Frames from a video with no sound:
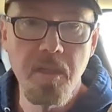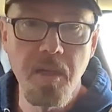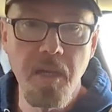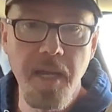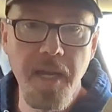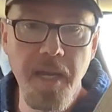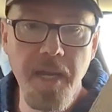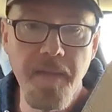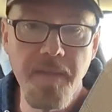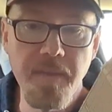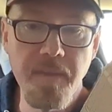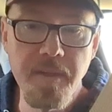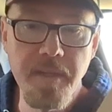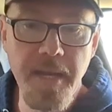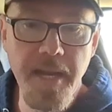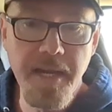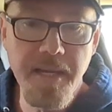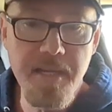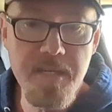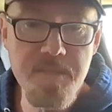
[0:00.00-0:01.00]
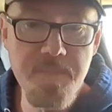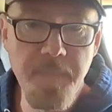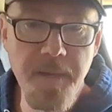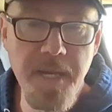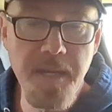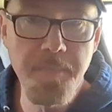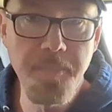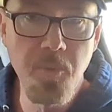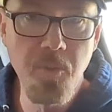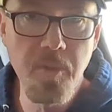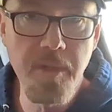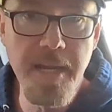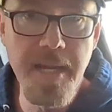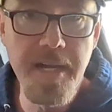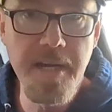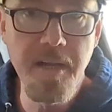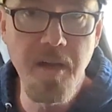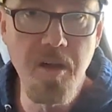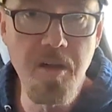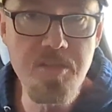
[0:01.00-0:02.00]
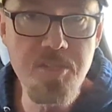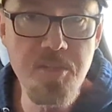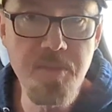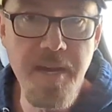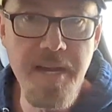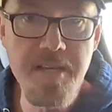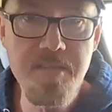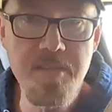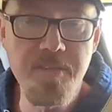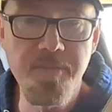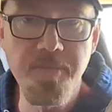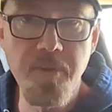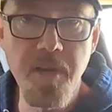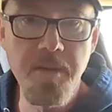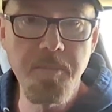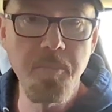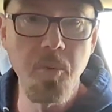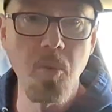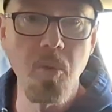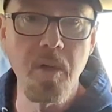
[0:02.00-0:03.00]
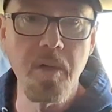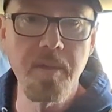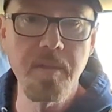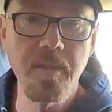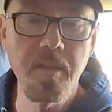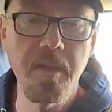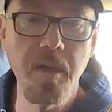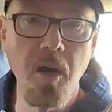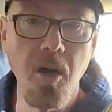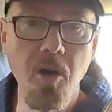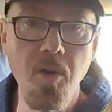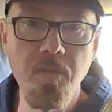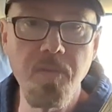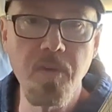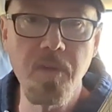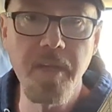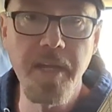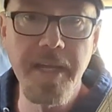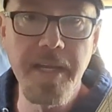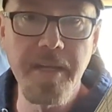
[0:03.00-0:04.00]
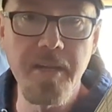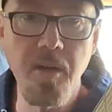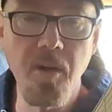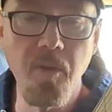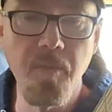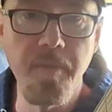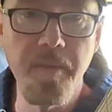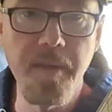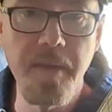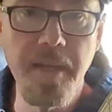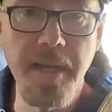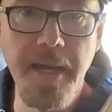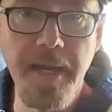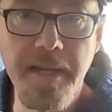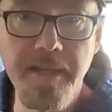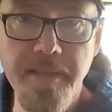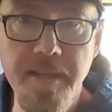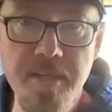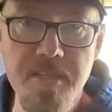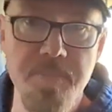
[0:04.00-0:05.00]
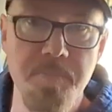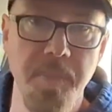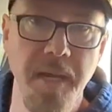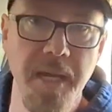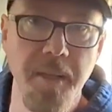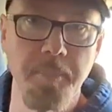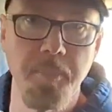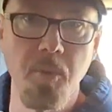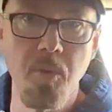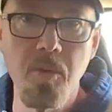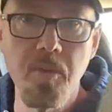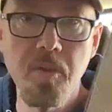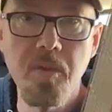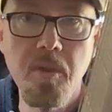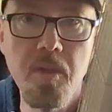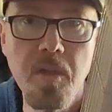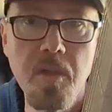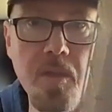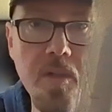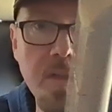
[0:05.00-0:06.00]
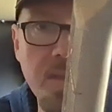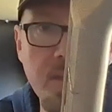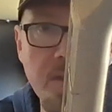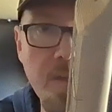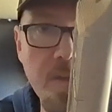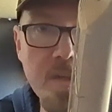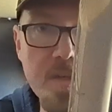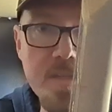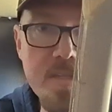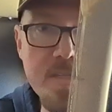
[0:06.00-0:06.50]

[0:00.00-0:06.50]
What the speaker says: And the neck is maple, and it also has a fretboard overlaid on the neck that's maple. You can